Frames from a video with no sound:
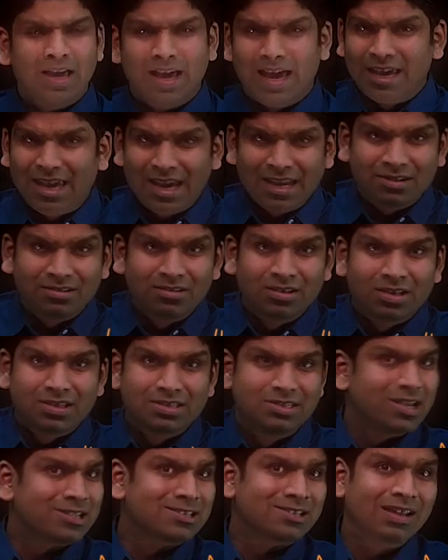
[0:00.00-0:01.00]
Again,
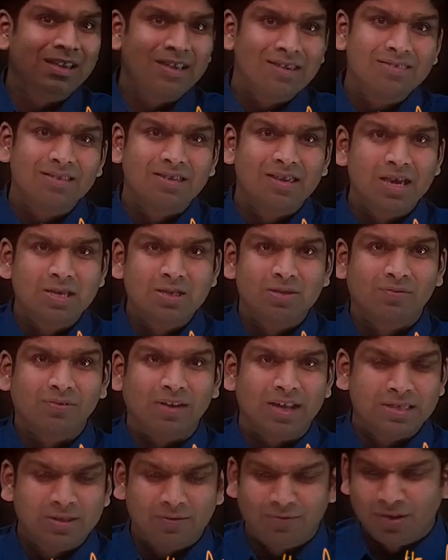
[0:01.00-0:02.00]
just like in the case of
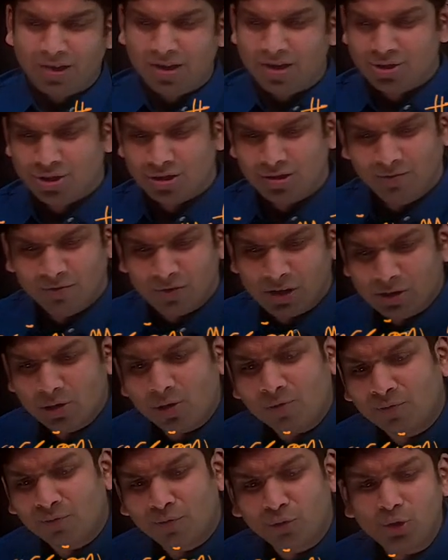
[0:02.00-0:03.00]
classification, we'll
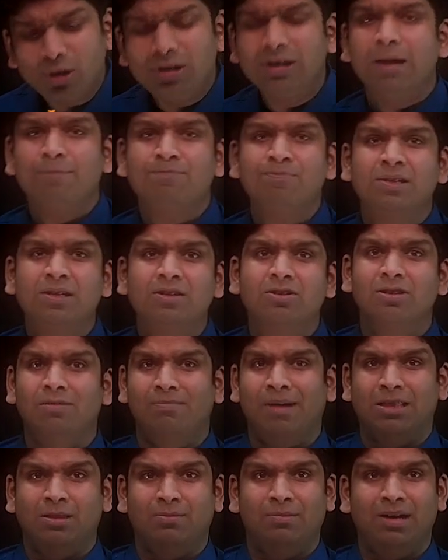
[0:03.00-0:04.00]
go full depth into the
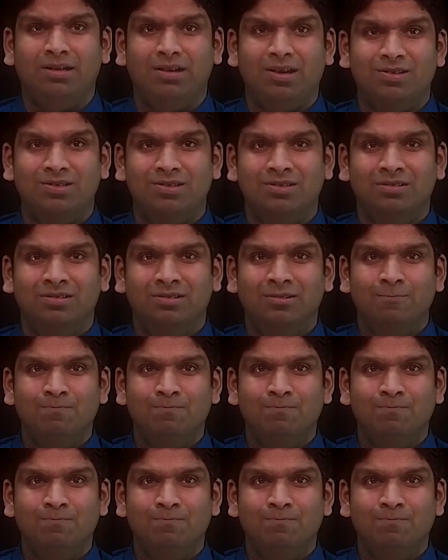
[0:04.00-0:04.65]
mathematics.